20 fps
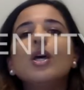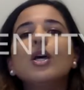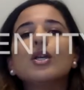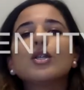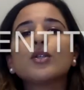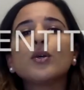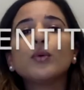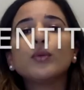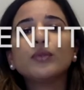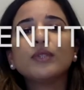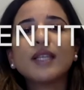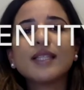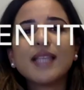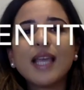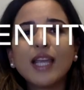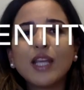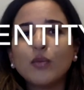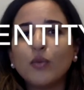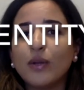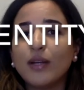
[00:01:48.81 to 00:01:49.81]
So the
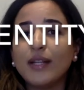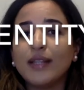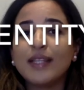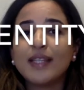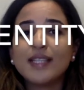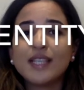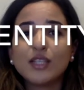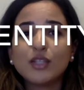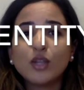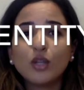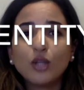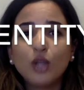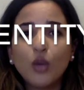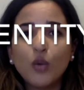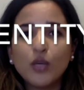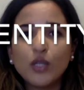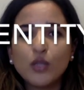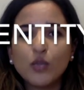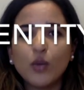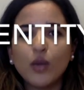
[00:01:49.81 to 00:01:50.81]
second one, and this is the
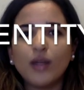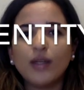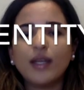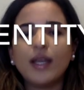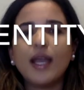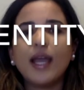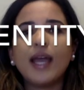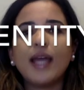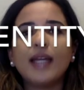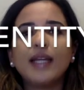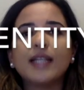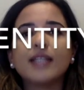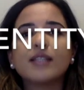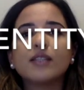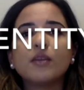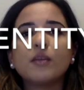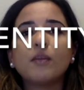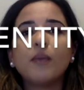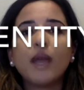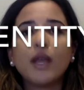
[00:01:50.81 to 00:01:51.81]
lowest one, and it's
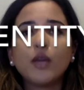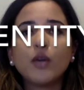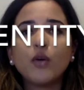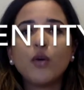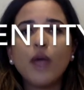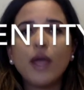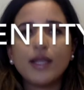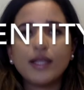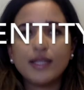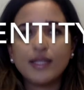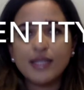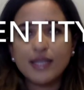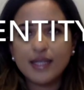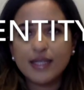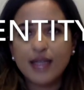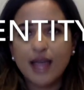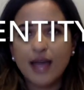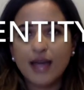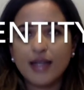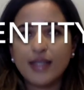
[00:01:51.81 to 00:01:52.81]
the micro entity
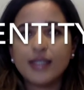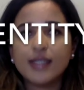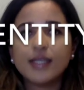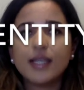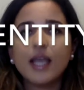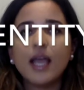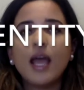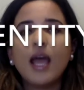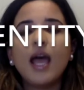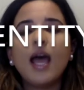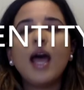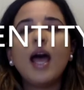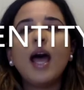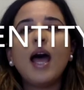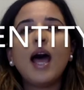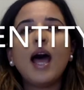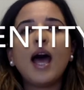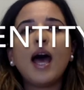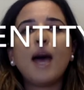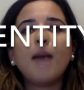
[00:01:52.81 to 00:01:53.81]
status.
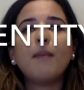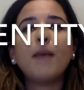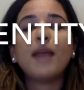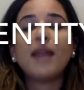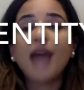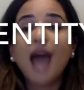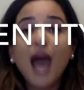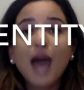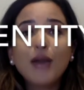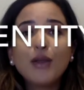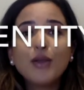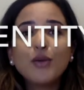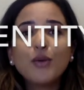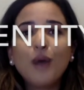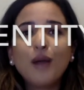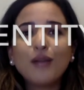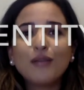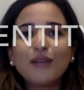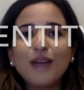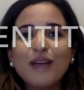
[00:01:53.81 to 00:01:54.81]
And how do you
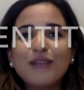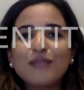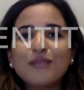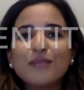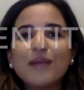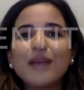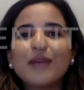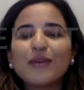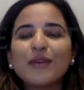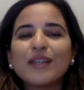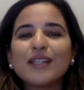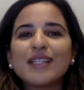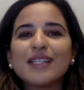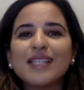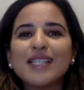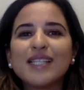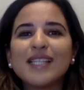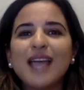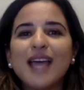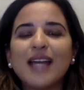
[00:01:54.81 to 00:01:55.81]
qualify for micro
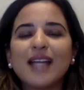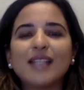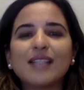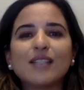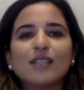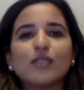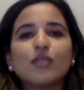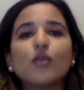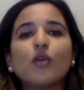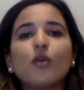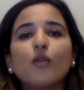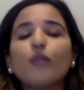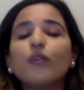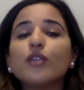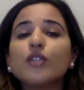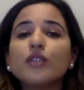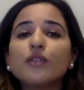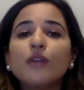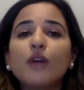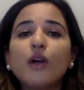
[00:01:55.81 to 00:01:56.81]
entity status? So
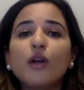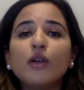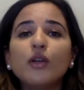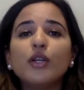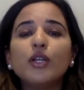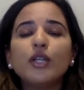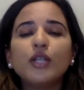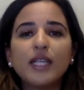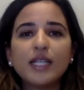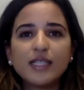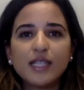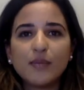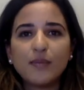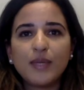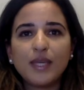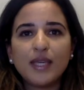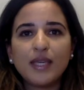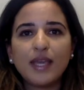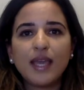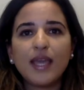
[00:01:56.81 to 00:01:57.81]
first of all, you need to
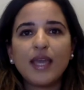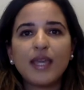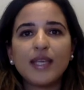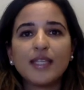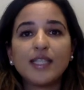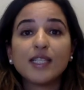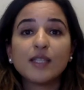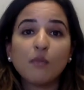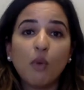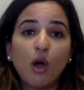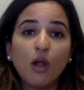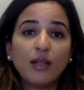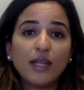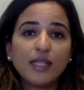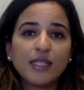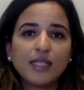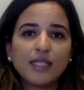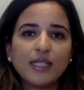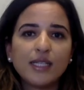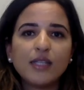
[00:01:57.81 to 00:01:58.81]
be a small
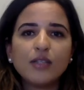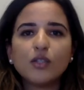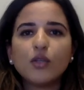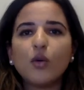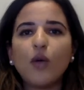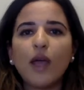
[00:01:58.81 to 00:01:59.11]
entity, so